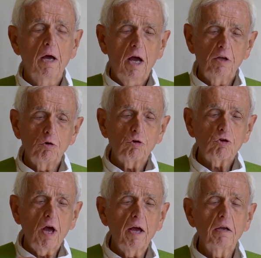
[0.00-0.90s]
and you
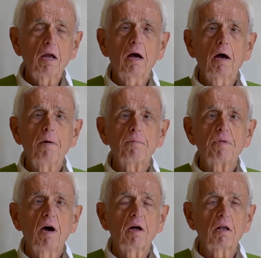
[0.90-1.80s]
shine
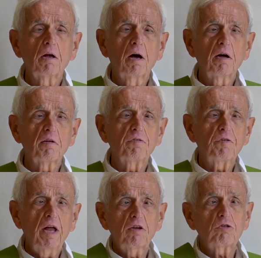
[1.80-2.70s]
a
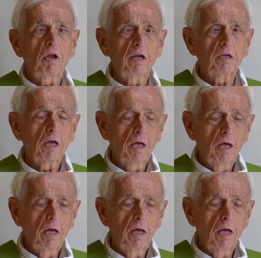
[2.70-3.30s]
flashlight